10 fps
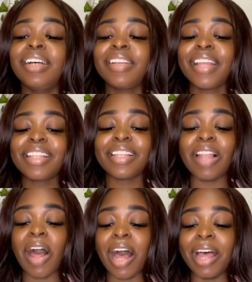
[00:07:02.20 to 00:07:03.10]
that's a
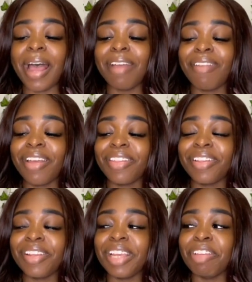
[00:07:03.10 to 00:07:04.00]
lot. I'd rather
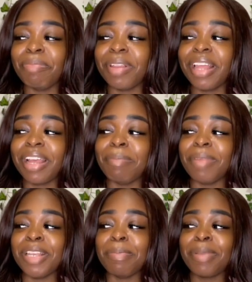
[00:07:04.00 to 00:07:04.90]
you give me like a
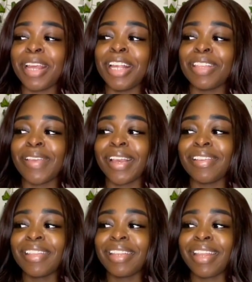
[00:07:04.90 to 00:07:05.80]
mini plate so I could
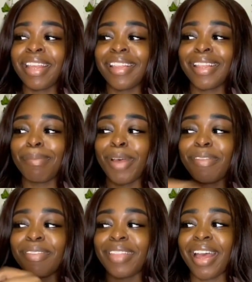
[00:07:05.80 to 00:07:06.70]
just take some off
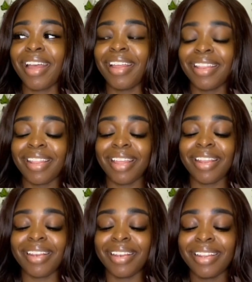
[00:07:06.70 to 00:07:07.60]
of that and then